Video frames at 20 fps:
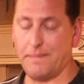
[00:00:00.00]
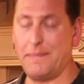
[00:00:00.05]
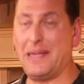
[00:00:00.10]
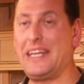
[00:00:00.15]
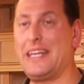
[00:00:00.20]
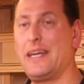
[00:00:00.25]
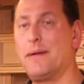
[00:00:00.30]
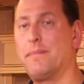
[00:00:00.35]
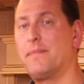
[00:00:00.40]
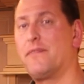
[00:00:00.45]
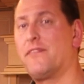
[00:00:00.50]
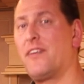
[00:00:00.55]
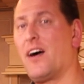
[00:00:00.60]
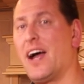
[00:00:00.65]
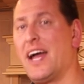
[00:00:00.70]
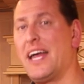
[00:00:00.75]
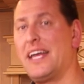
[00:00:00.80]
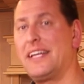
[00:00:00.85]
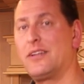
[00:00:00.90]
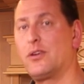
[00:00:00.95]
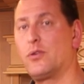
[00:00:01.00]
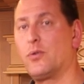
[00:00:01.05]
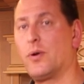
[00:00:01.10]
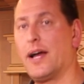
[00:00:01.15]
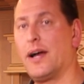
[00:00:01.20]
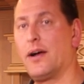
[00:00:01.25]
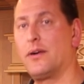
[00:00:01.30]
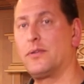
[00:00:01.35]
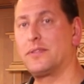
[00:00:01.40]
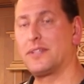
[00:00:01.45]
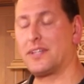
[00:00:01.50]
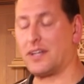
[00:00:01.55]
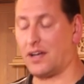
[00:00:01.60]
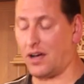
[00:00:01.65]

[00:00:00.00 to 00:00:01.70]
medium fine ground